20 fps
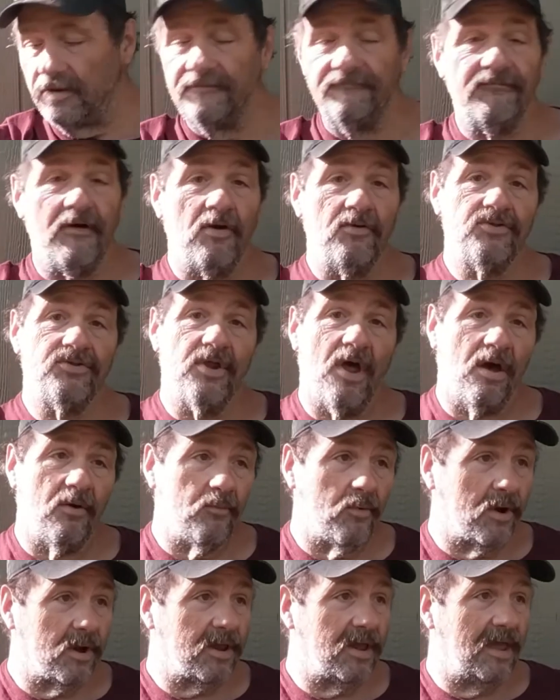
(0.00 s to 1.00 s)
Phone's not
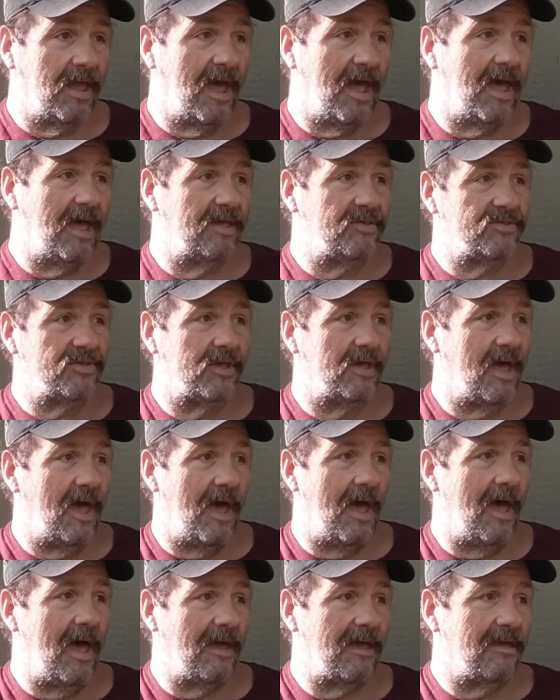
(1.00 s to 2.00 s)
working, guys.
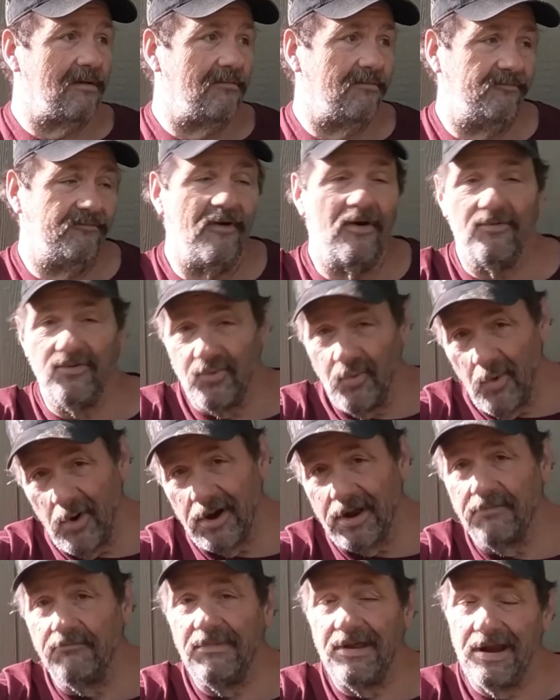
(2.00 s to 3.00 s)
The phone's
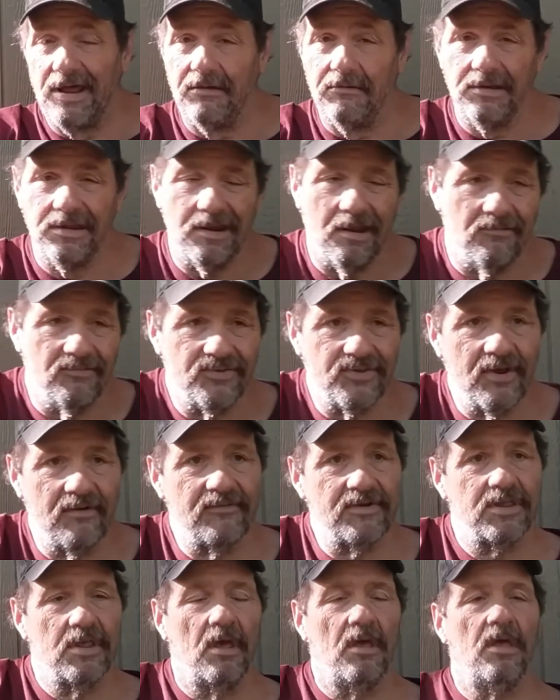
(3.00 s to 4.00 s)
working, but I'm
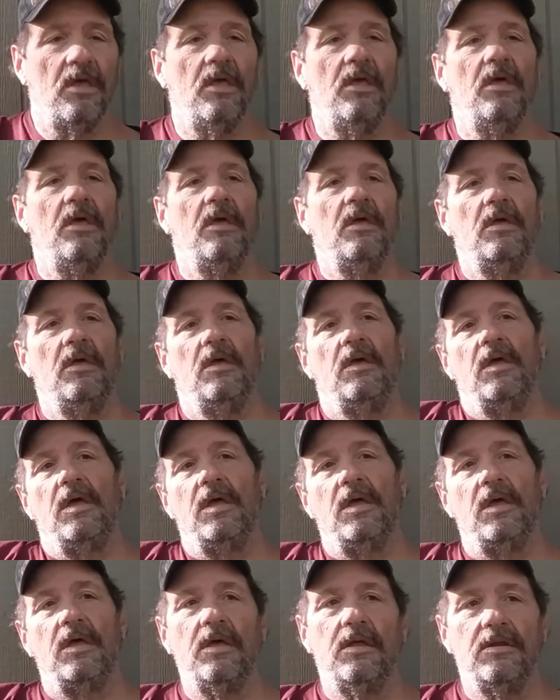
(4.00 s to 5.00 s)
sorry.
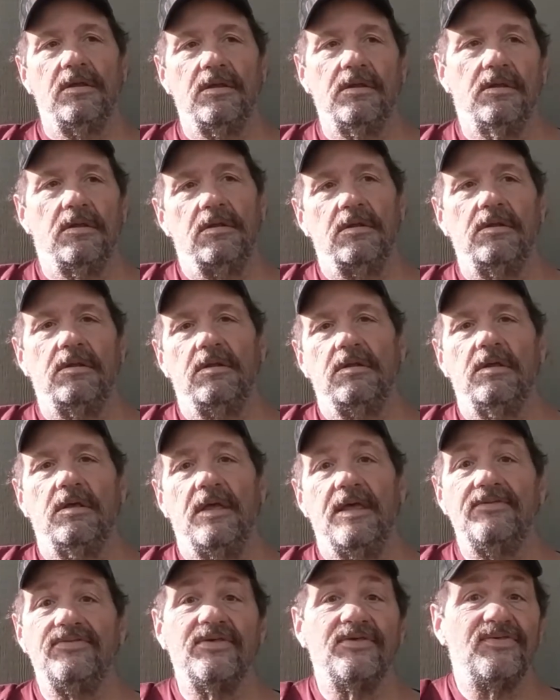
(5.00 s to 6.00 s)

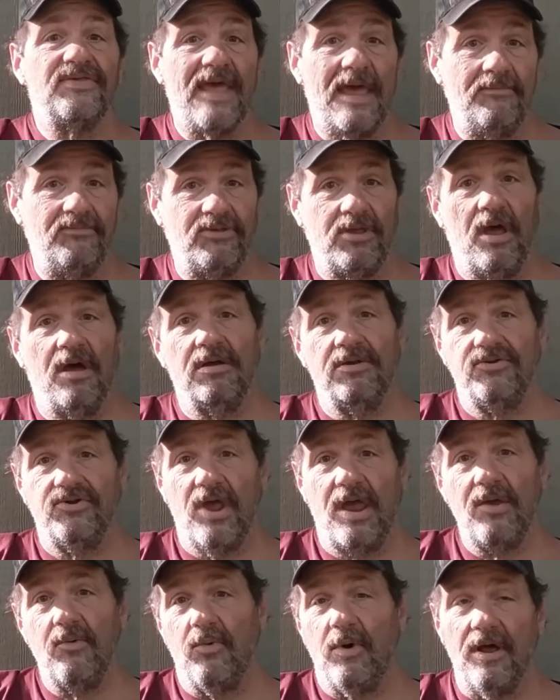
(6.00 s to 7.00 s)
It's a Samsung
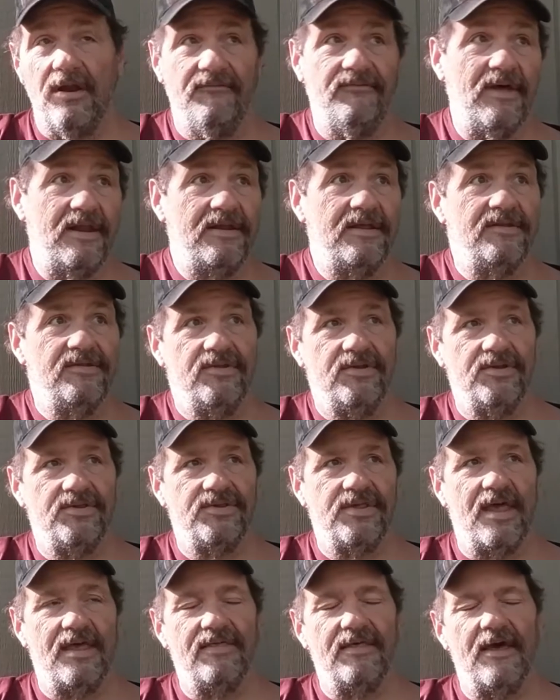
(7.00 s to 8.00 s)
J1. If I didn't just
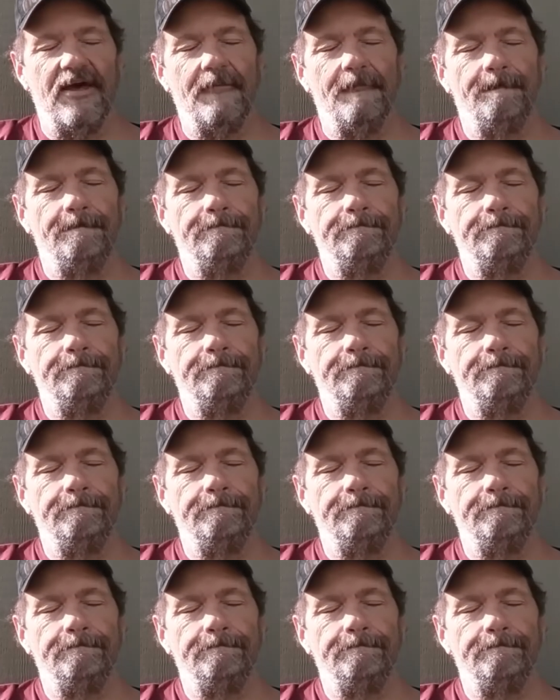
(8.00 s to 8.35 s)
say that.